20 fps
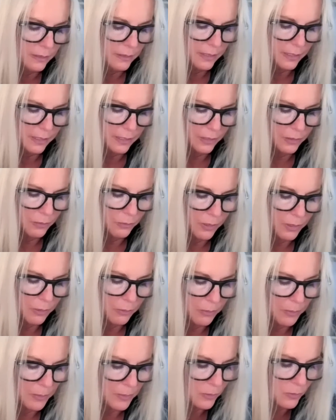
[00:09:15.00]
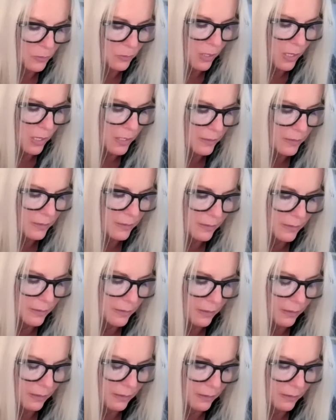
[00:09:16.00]
taking away women's rights
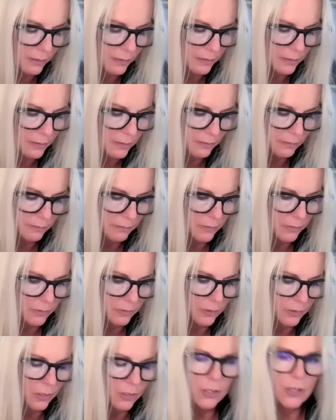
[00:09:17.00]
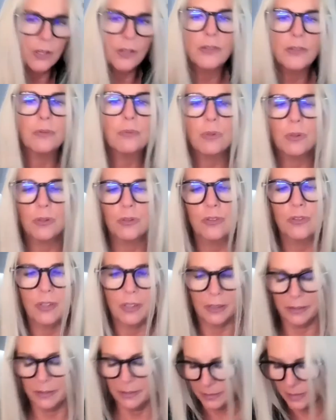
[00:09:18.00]
and all the worst
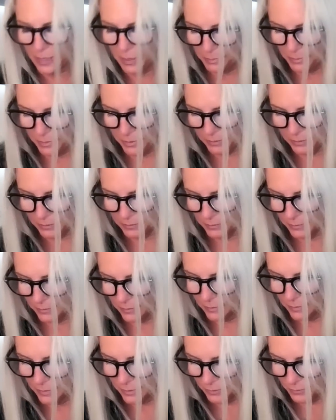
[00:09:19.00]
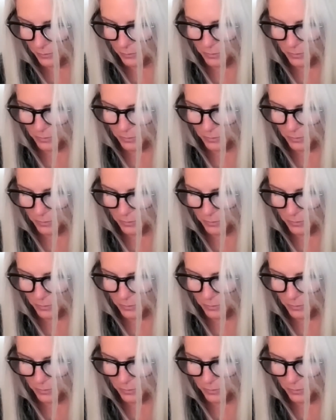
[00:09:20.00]
things happening. They're